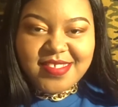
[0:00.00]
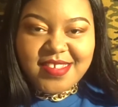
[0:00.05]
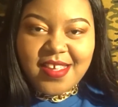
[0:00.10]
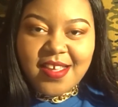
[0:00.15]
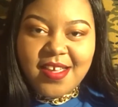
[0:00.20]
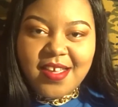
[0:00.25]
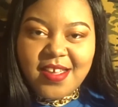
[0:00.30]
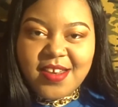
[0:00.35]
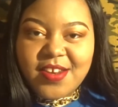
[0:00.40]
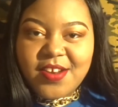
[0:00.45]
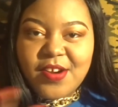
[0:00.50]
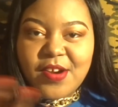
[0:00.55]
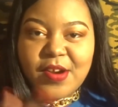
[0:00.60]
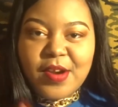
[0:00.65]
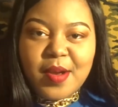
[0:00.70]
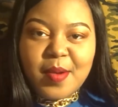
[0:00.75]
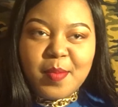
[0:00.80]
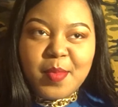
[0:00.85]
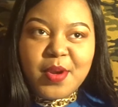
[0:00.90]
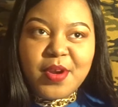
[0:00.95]
under
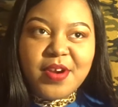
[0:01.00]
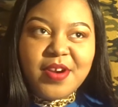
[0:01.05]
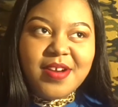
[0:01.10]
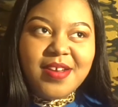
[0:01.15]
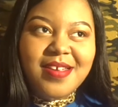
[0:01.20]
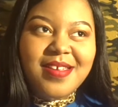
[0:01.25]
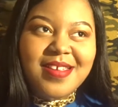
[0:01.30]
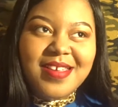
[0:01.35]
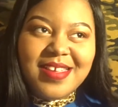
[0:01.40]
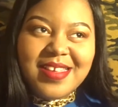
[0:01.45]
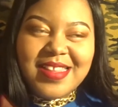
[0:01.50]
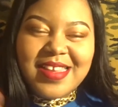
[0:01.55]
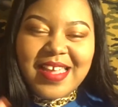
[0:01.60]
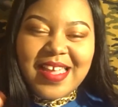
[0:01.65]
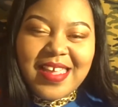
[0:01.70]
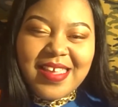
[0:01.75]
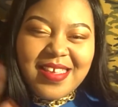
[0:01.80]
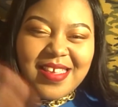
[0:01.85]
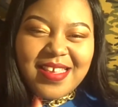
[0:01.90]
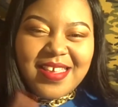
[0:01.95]
Armour,
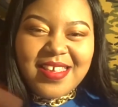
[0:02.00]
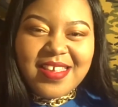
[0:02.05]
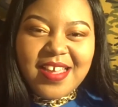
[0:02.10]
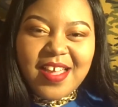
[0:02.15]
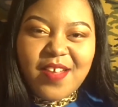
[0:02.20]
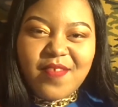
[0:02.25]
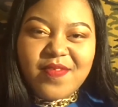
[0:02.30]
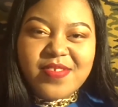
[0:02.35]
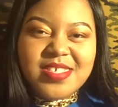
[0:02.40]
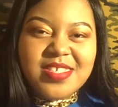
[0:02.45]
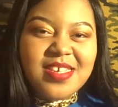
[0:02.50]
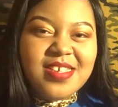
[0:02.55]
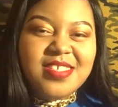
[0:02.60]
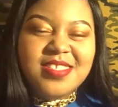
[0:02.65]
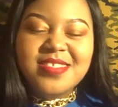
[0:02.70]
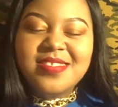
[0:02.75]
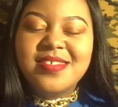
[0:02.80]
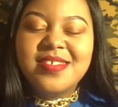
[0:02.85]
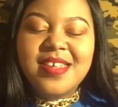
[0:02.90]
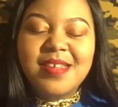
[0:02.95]
Nike
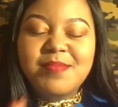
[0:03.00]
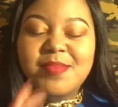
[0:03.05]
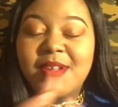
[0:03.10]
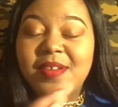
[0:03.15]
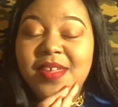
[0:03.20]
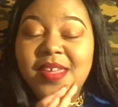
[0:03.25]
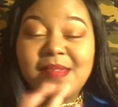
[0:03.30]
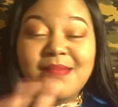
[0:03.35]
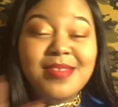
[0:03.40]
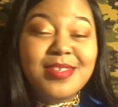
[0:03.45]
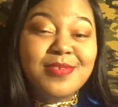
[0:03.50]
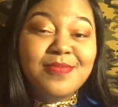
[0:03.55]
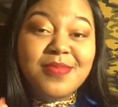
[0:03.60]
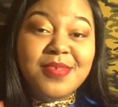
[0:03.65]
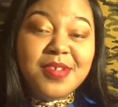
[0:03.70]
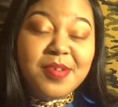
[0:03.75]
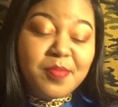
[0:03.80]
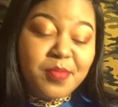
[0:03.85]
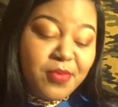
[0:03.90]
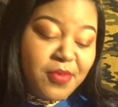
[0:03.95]
conversation. I'm going to keep this
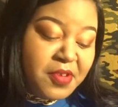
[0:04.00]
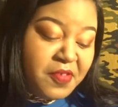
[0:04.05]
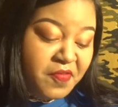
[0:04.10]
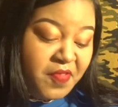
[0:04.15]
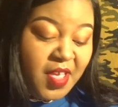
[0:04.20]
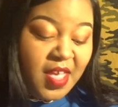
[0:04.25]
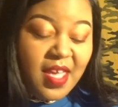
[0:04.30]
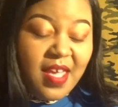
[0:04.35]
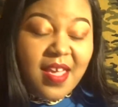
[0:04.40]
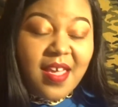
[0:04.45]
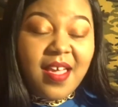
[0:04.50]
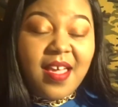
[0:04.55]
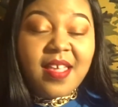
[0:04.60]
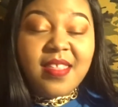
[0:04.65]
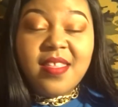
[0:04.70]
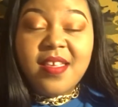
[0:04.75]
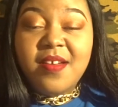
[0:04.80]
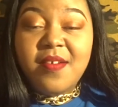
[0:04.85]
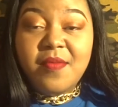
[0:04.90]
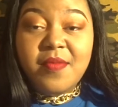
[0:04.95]
real brief. I
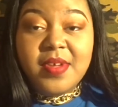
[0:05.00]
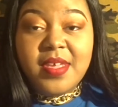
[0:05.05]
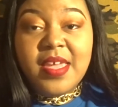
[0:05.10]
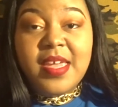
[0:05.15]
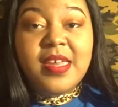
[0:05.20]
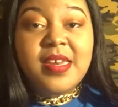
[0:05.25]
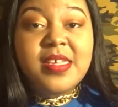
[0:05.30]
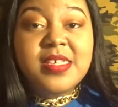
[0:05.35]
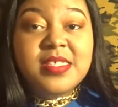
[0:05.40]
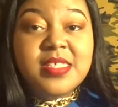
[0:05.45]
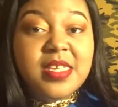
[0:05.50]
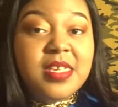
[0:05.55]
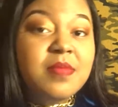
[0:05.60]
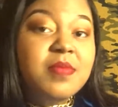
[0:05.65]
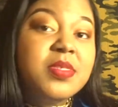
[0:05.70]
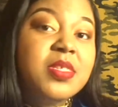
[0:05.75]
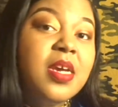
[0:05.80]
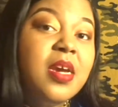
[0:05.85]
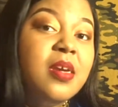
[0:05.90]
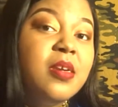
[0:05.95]
thought what KD said was
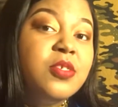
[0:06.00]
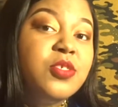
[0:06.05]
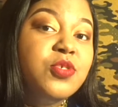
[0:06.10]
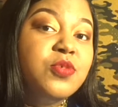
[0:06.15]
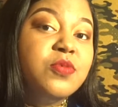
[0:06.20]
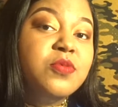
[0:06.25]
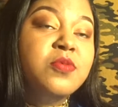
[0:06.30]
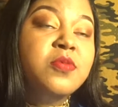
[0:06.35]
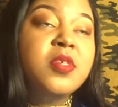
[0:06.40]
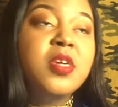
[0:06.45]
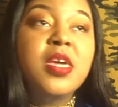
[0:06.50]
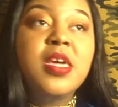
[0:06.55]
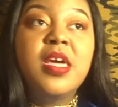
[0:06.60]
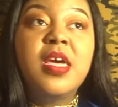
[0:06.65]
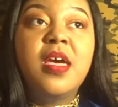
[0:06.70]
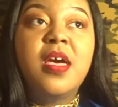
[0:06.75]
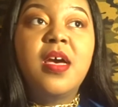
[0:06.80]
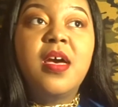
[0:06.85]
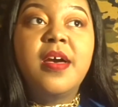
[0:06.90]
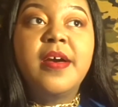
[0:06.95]
kind of true.
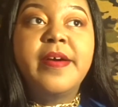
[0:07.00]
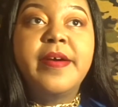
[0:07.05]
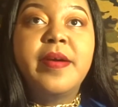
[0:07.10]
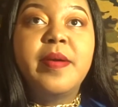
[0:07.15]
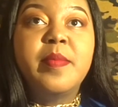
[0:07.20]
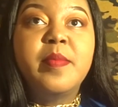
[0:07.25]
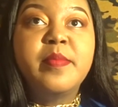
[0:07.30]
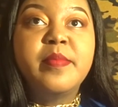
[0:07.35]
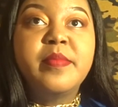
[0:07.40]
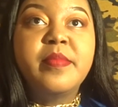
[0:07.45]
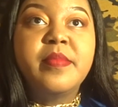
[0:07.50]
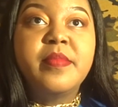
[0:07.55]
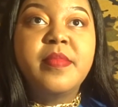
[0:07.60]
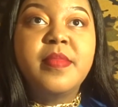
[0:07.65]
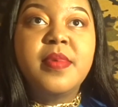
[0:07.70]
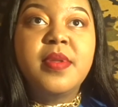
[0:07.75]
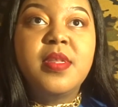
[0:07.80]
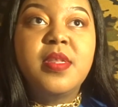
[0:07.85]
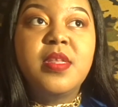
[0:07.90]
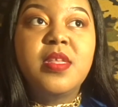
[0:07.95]
Um,
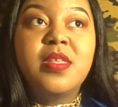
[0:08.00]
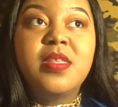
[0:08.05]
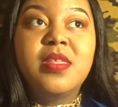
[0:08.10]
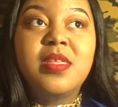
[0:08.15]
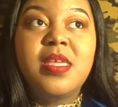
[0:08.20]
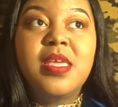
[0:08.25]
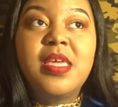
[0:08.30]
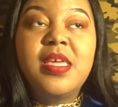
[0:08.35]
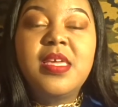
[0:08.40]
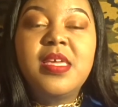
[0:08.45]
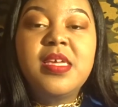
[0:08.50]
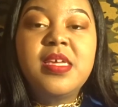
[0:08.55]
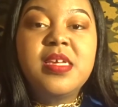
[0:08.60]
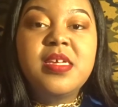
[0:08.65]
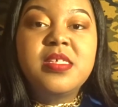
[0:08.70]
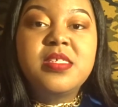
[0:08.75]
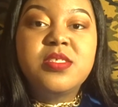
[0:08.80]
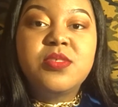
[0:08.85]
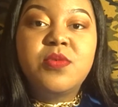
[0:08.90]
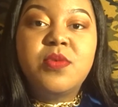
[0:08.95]

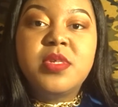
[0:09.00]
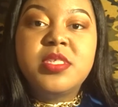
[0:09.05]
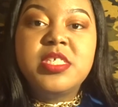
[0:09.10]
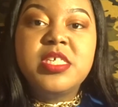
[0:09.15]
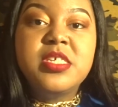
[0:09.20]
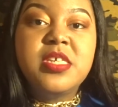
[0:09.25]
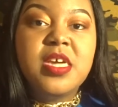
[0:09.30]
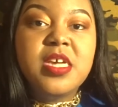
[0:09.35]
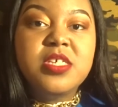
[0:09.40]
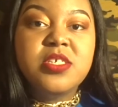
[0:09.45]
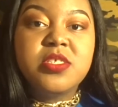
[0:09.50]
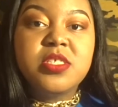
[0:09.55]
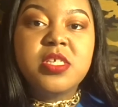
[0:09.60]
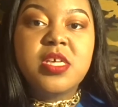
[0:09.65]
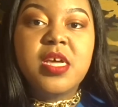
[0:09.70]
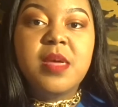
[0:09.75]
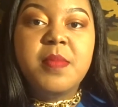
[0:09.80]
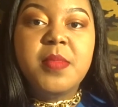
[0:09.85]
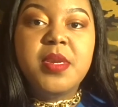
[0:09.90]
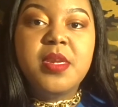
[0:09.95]
kids or teenagers
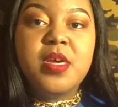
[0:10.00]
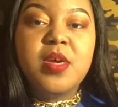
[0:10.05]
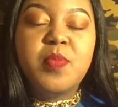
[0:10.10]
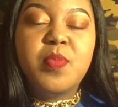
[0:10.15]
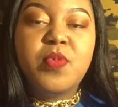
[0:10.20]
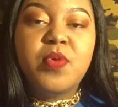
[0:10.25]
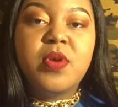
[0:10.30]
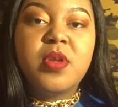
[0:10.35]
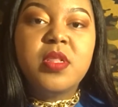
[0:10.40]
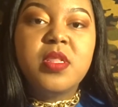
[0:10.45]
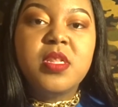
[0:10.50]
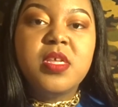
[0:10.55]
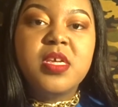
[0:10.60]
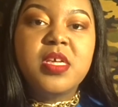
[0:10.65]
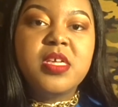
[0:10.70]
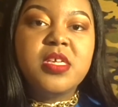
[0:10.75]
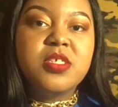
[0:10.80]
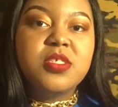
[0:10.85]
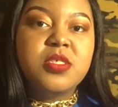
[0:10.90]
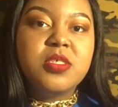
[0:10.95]
coming up or
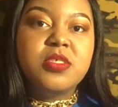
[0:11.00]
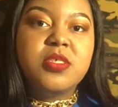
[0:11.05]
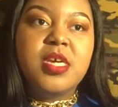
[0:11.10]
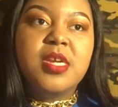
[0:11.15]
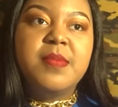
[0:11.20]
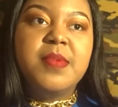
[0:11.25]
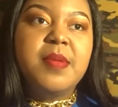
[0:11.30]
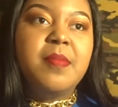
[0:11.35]
looking to try to be a